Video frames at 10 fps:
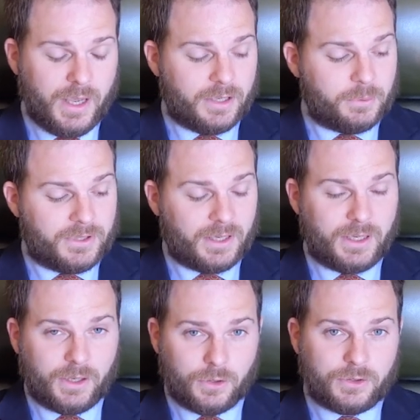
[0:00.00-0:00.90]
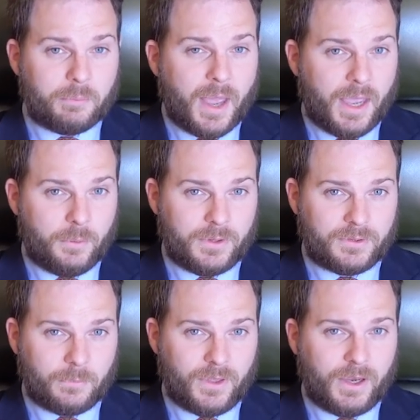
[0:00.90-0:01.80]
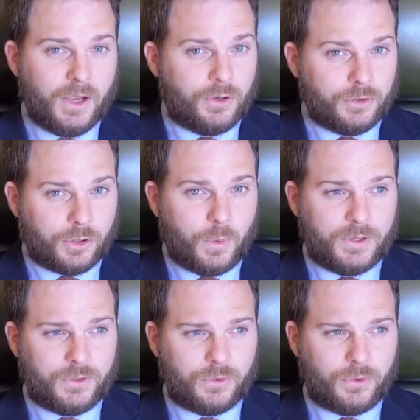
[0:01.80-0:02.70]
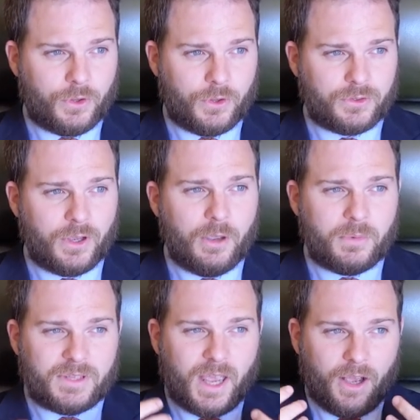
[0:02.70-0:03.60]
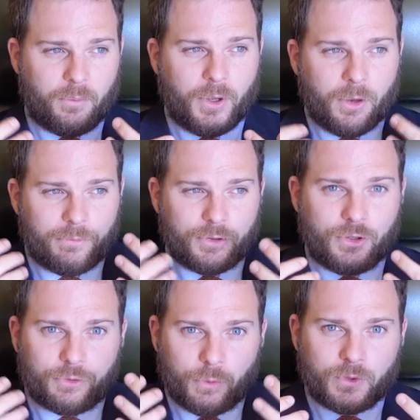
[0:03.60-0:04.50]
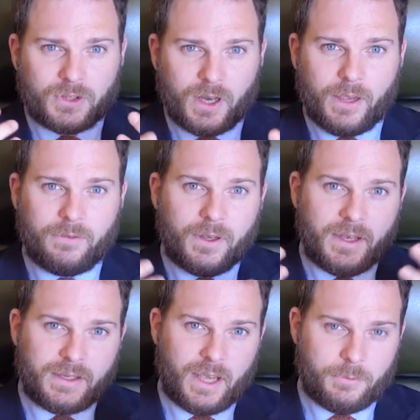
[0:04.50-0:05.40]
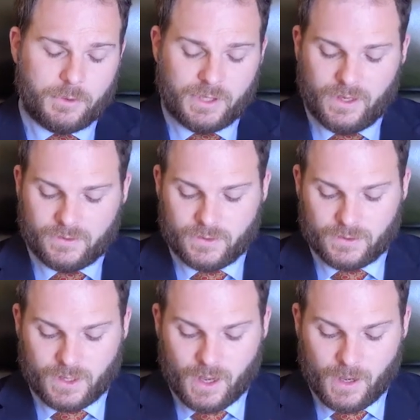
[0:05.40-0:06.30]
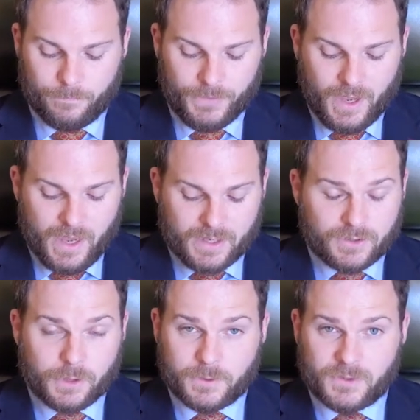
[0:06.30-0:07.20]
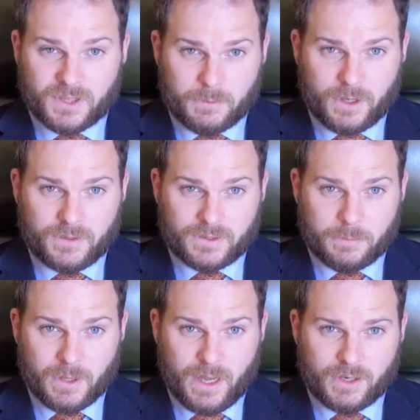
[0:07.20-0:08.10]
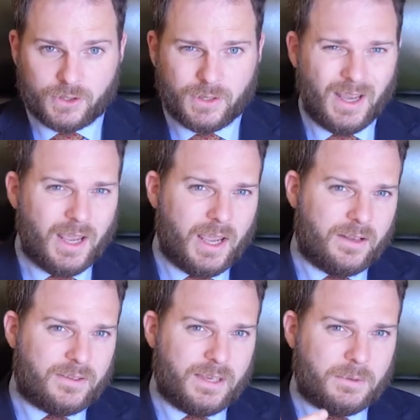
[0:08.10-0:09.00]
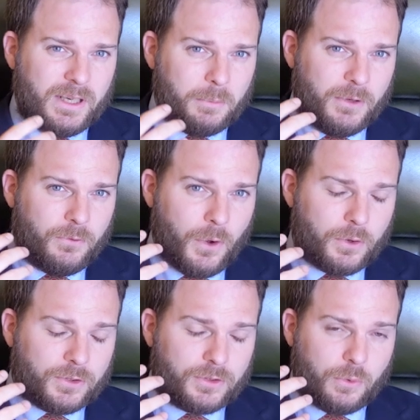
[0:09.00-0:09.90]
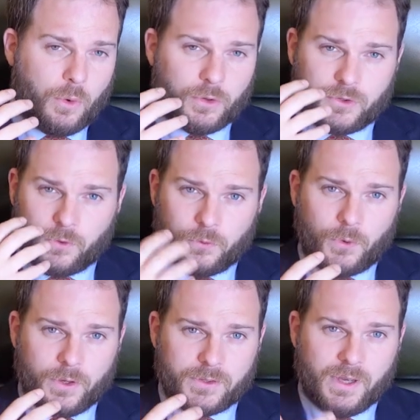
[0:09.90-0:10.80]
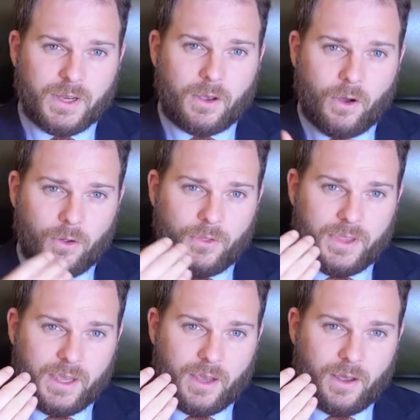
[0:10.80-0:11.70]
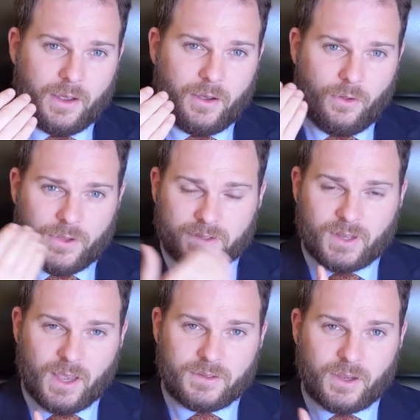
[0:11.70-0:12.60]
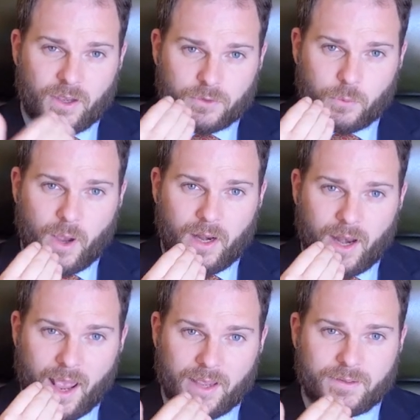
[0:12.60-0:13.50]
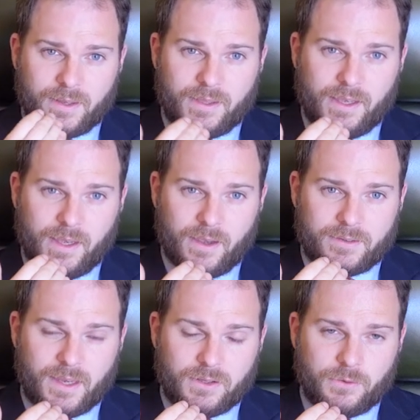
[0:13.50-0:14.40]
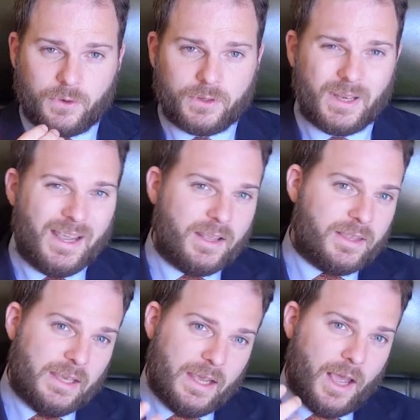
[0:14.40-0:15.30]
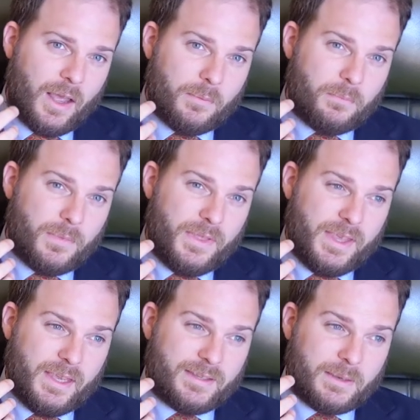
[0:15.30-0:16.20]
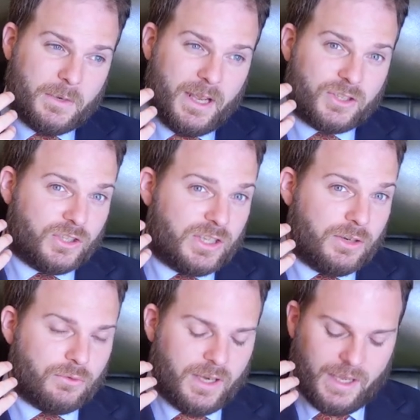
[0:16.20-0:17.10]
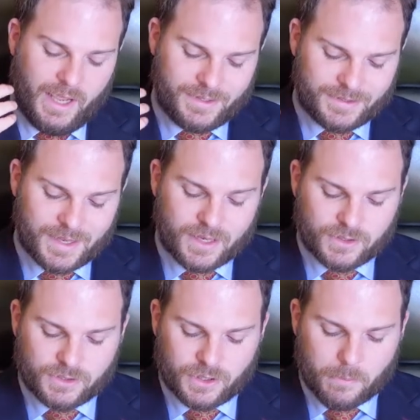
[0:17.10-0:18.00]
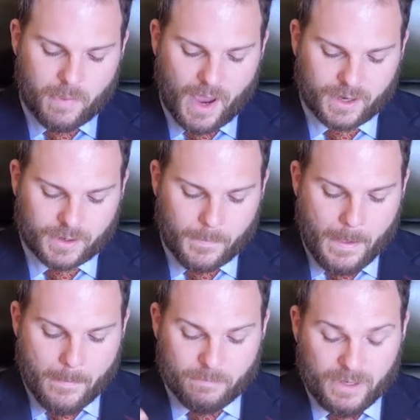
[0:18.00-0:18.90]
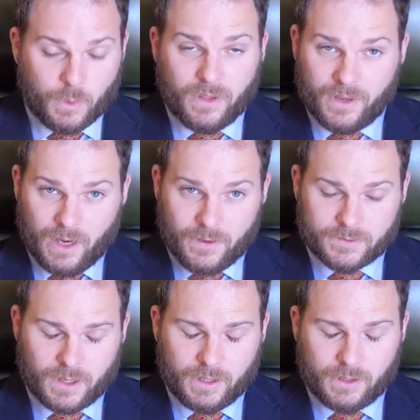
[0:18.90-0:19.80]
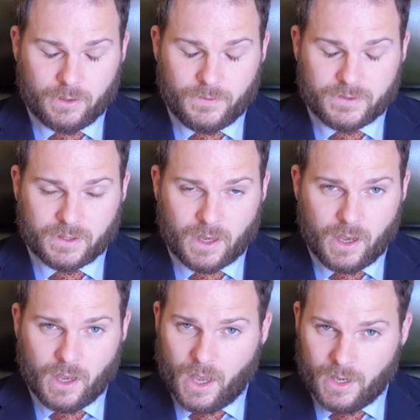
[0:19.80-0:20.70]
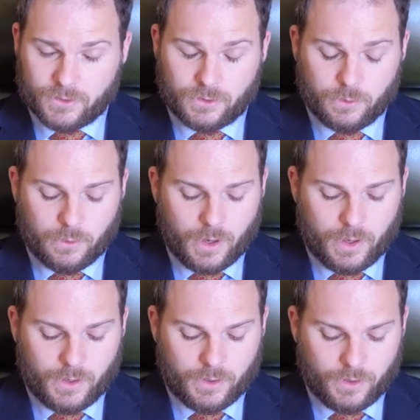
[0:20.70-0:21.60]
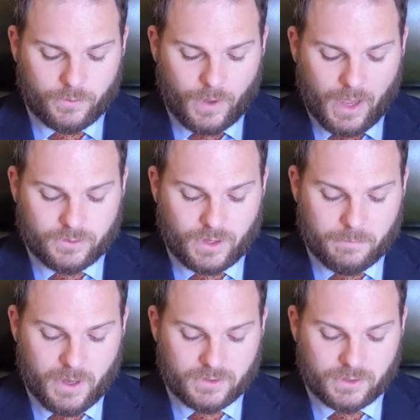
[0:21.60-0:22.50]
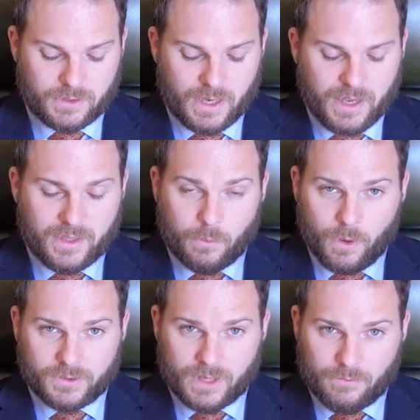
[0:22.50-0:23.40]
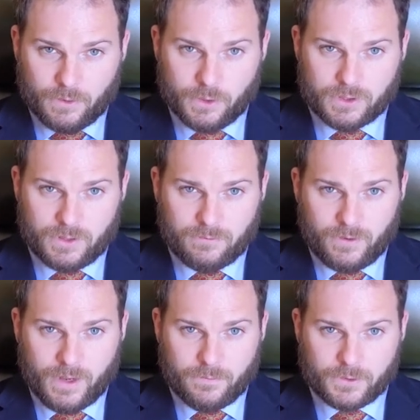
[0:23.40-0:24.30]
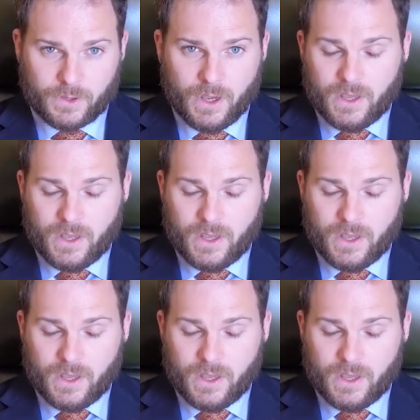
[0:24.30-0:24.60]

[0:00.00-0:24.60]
It's particularly good to pair with something, not to quench your thirst, but to help produce more saliva to help you taste the cigar. In terms of stimulation, it seemed a little bit focused towards the front, on the sides, as well as the center front. The stimulation didn't really extend to the back. Meanwhile, the life cycle of the cigar, as I mentioned, there was an evolution in flavors.